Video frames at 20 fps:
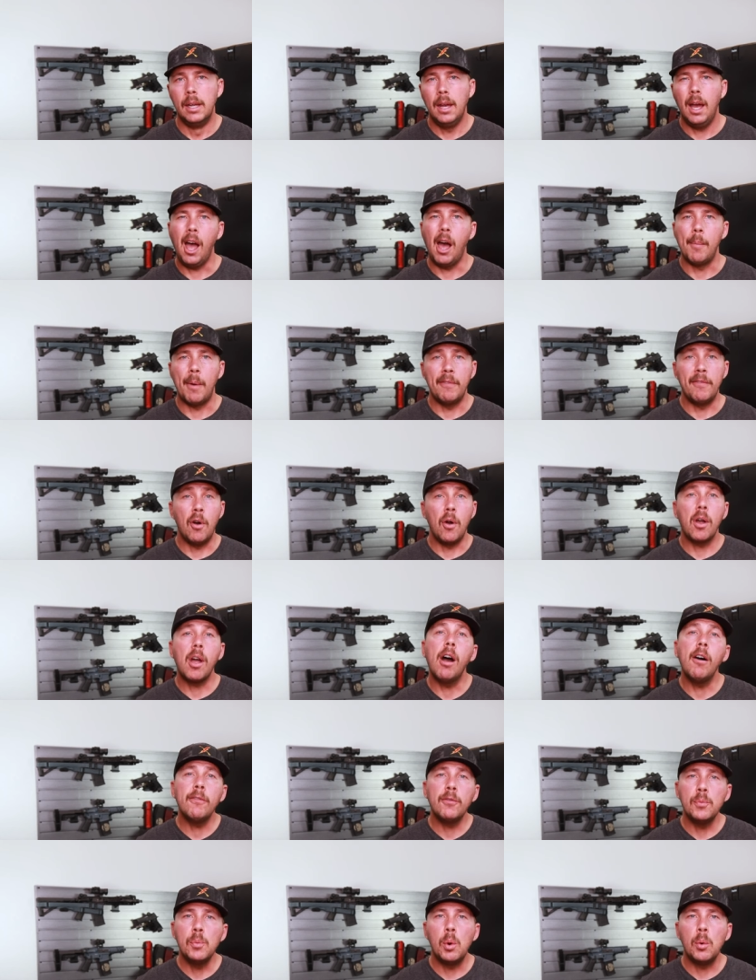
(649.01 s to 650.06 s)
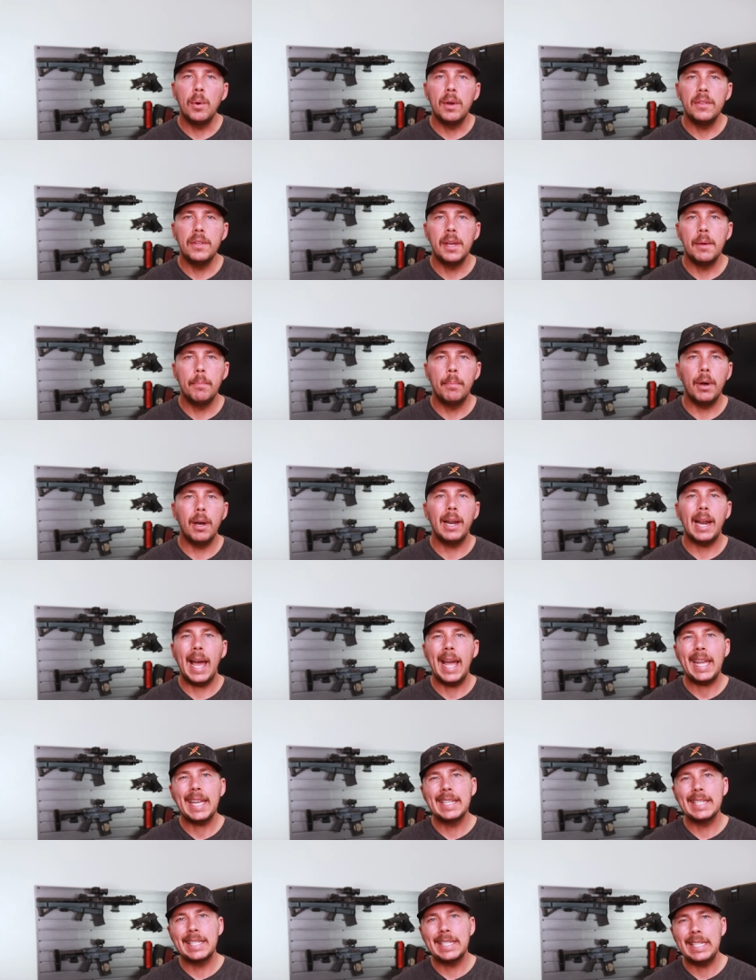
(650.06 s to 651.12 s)
I felt comfortable with it, but
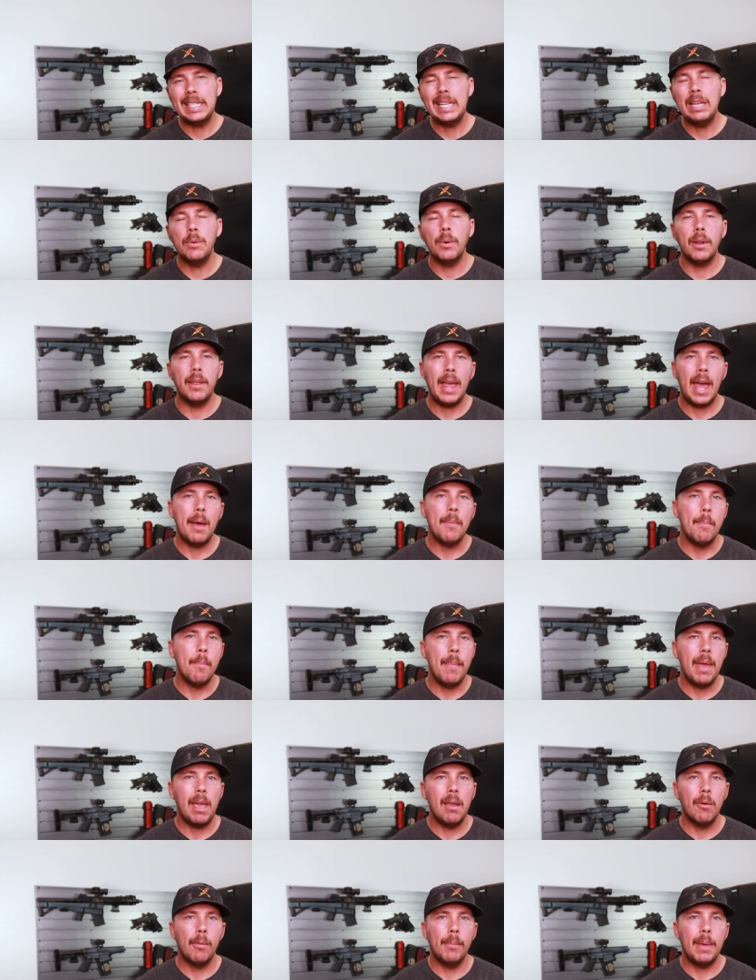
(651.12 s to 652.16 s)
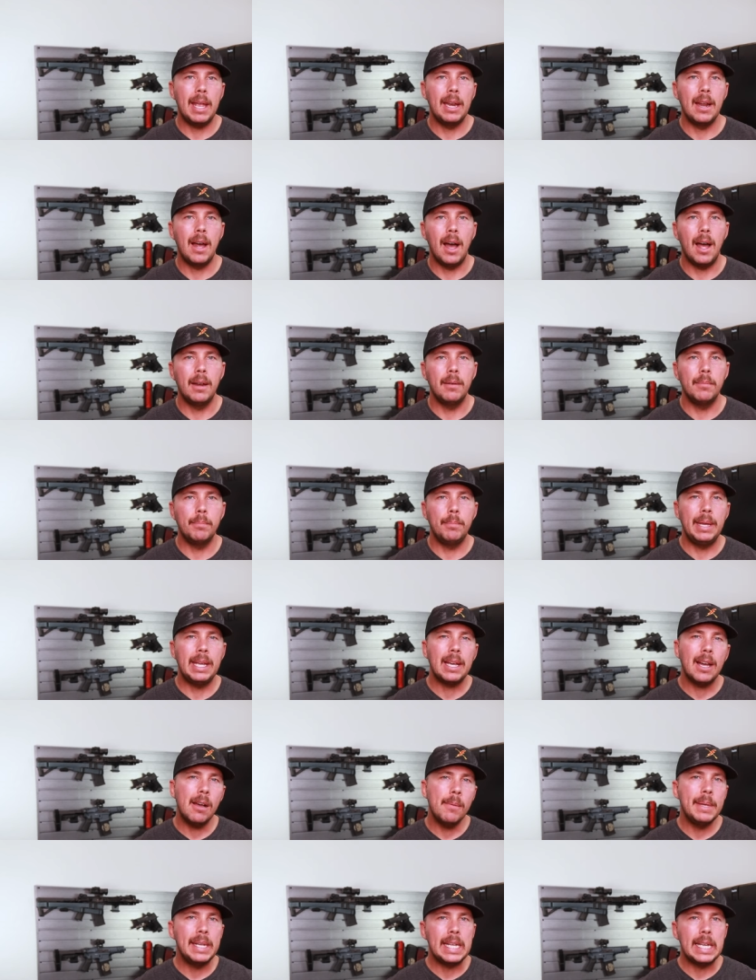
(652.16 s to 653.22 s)
I can see where that may or may not
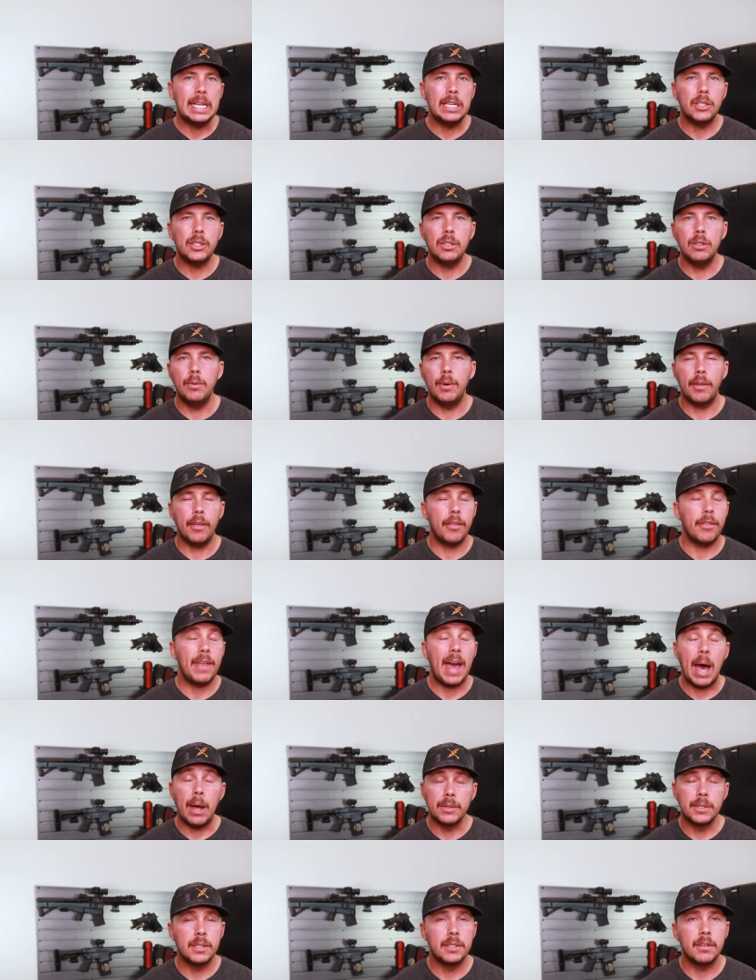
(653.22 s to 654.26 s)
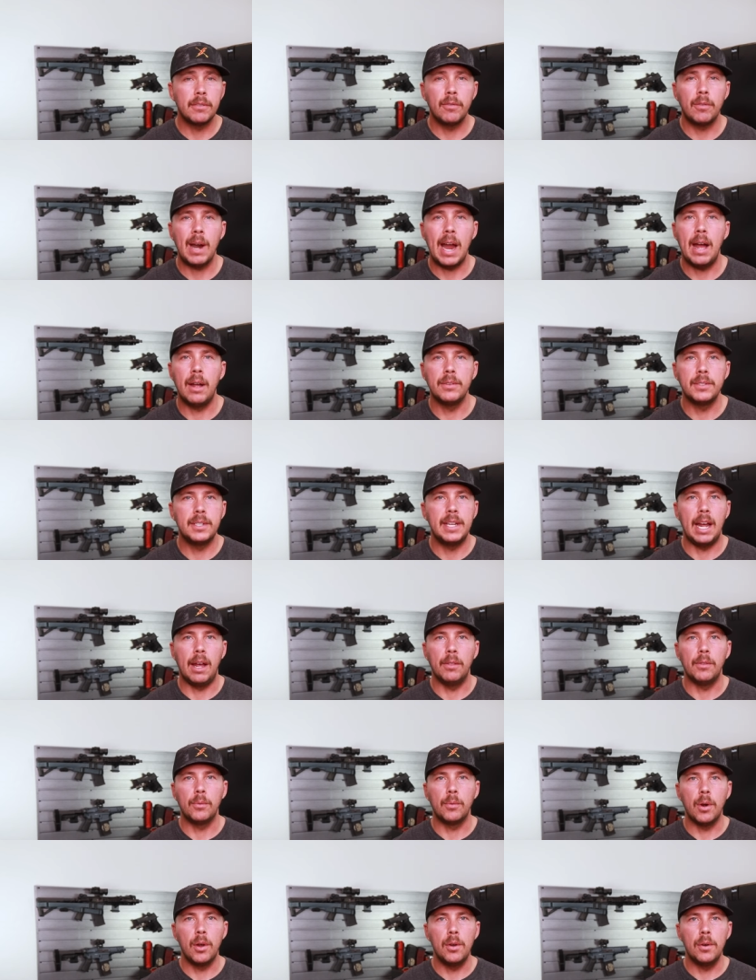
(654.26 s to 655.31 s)
become an issue with thousands of rounds down
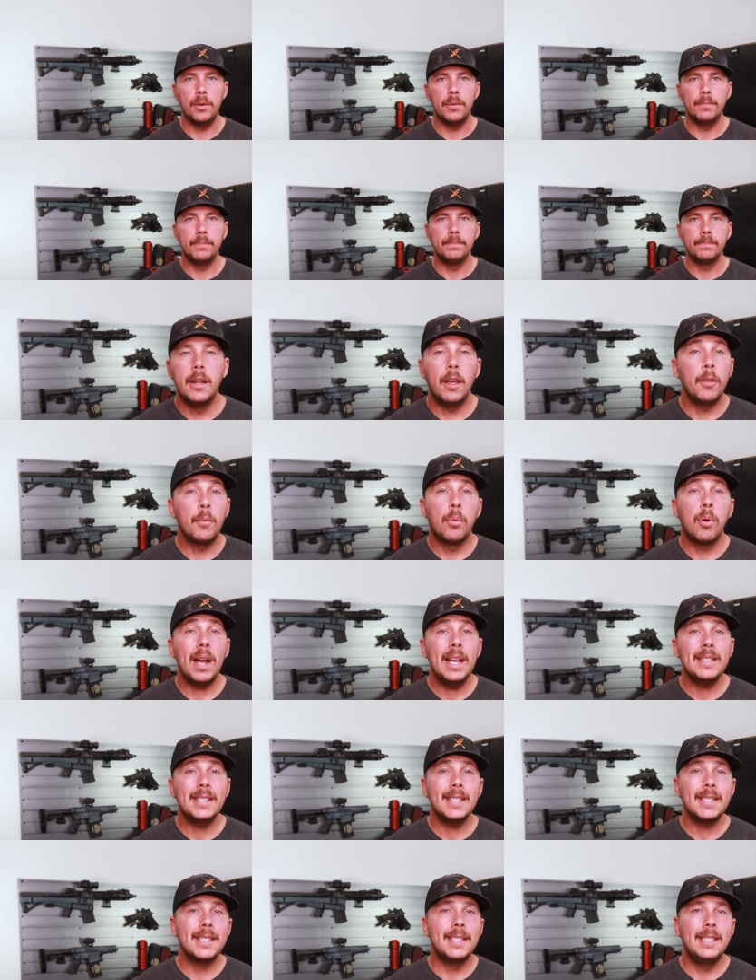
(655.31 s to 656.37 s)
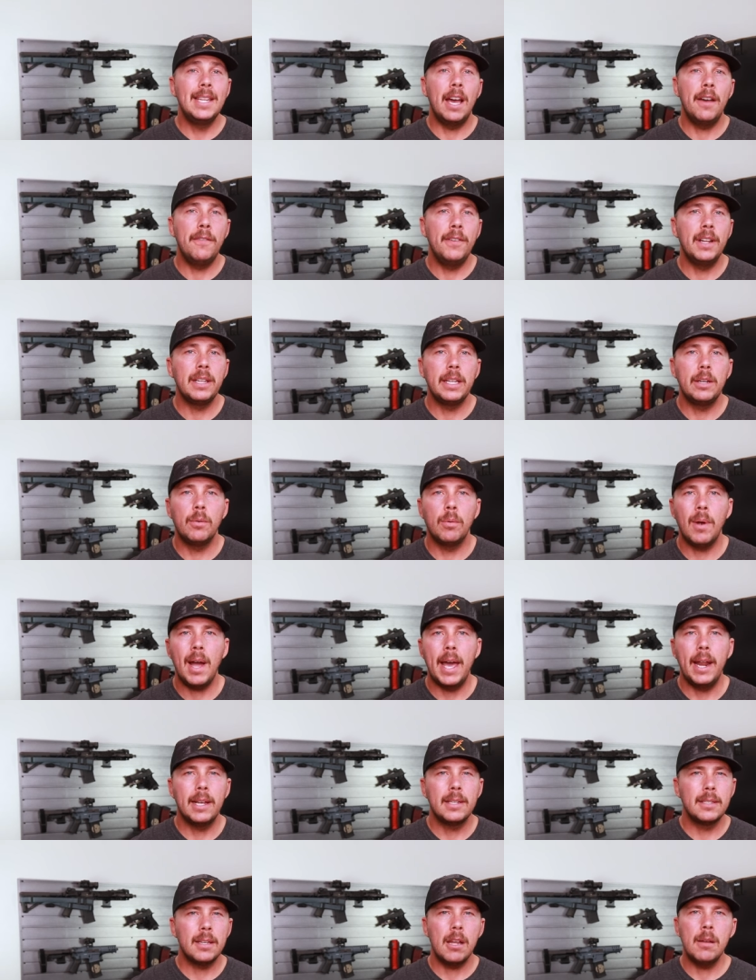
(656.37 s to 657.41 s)
the road. Now, the price is definitely
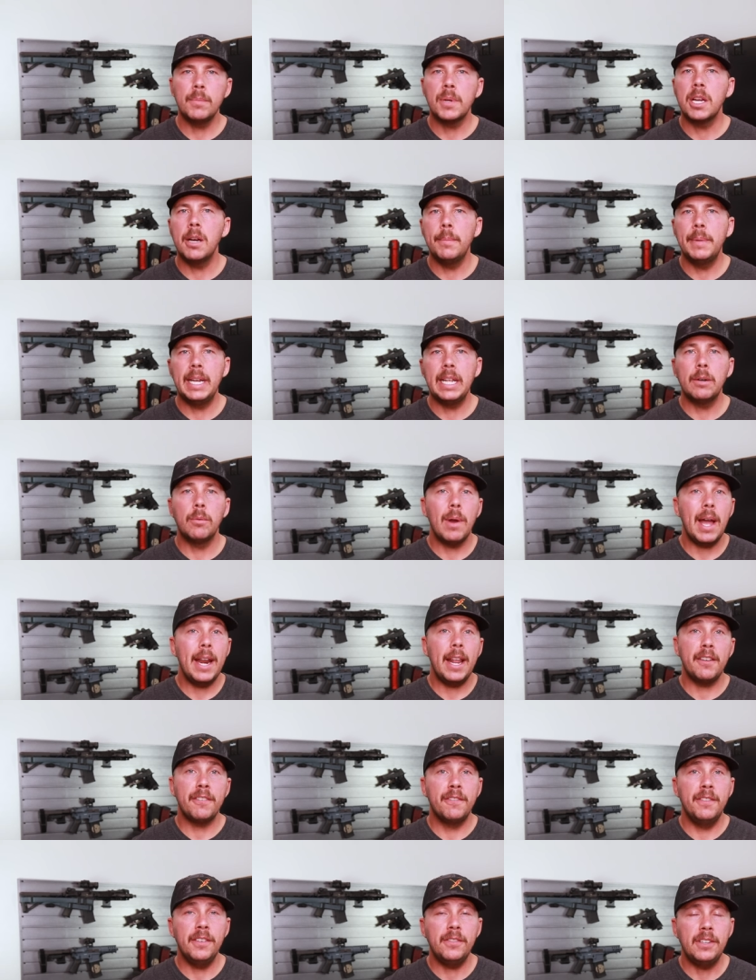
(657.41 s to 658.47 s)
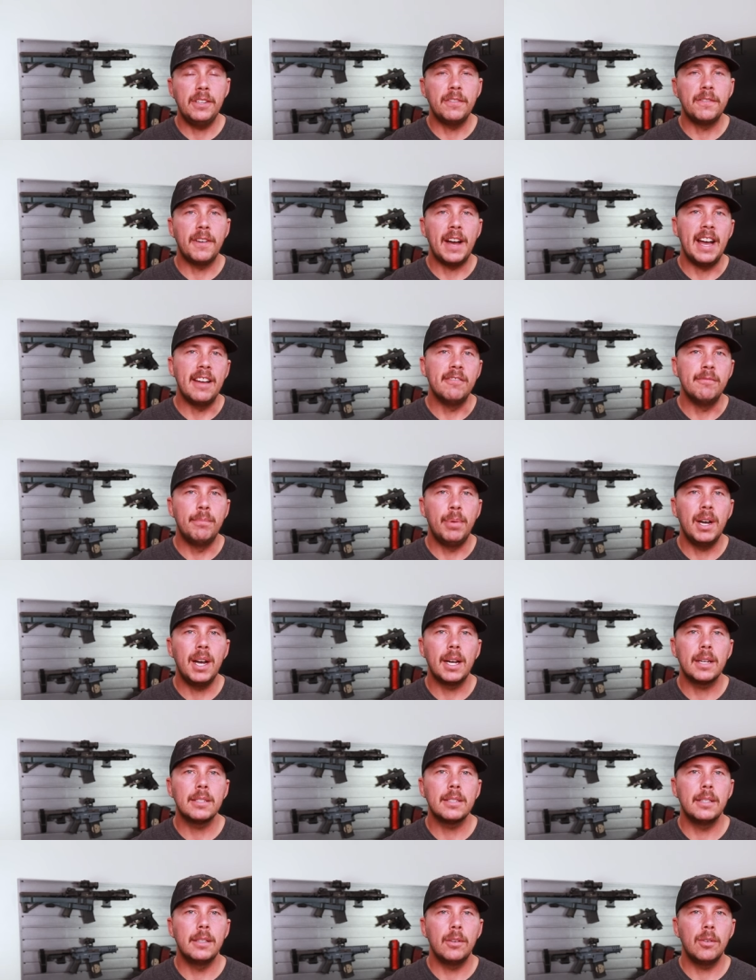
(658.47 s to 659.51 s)
right. I saw them coming in right at 55
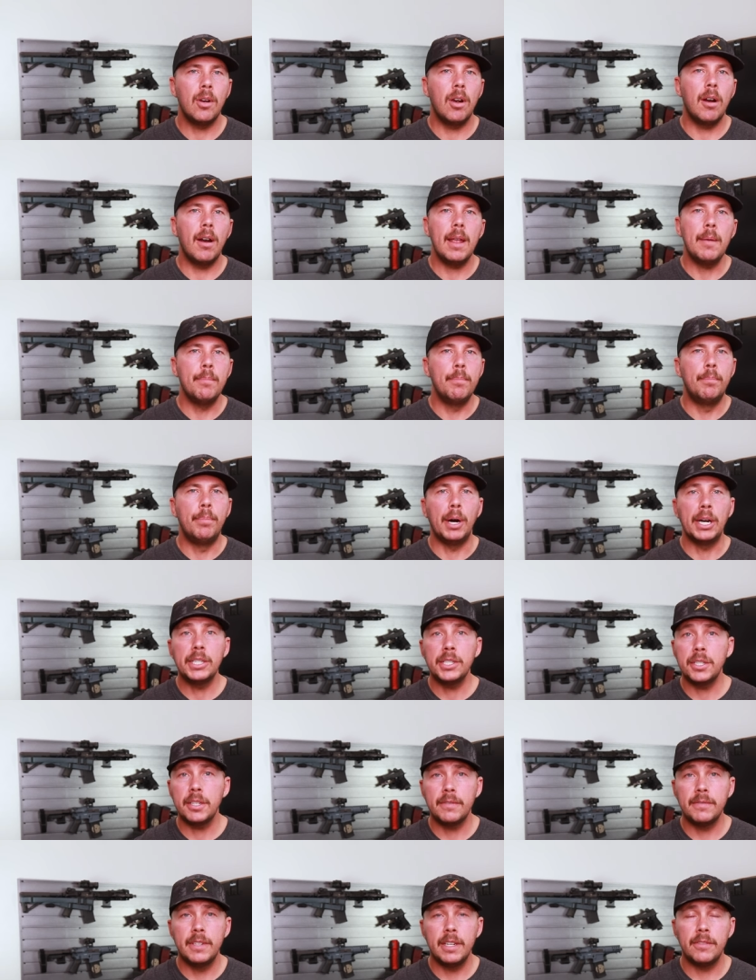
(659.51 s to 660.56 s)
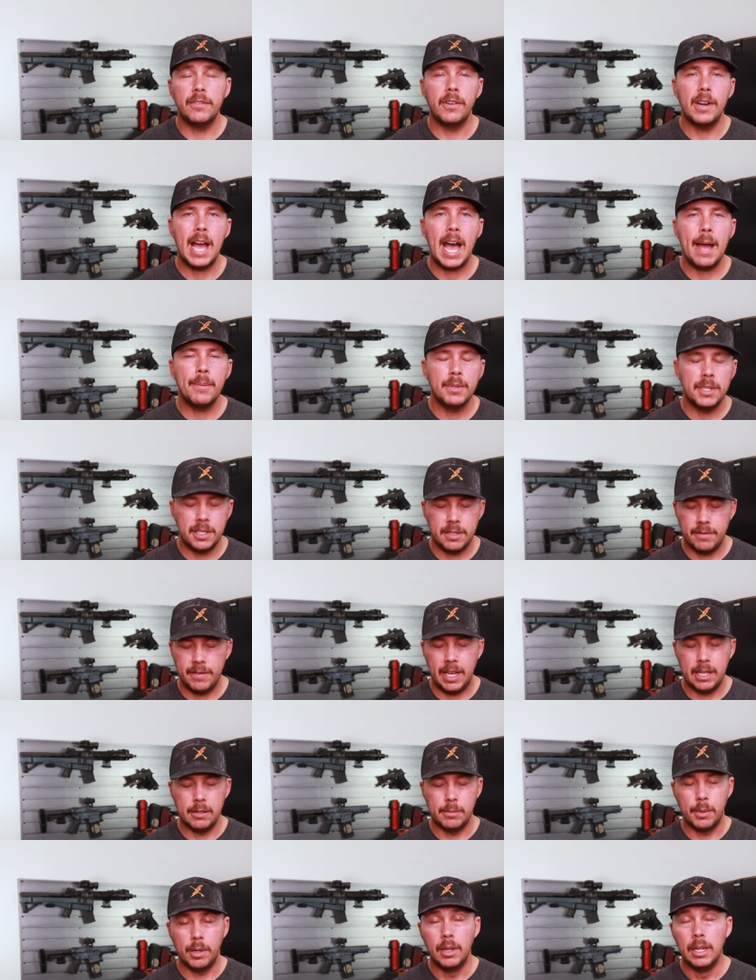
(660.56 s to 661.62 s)
bucks, and there are a bunch of different options
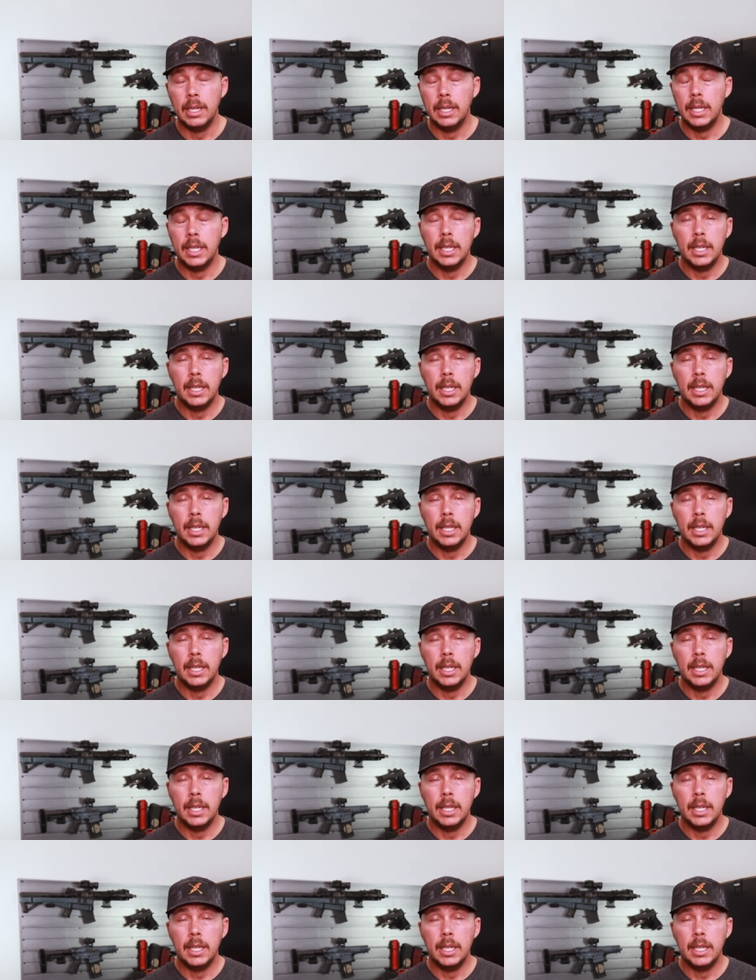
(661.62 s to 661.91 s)
available.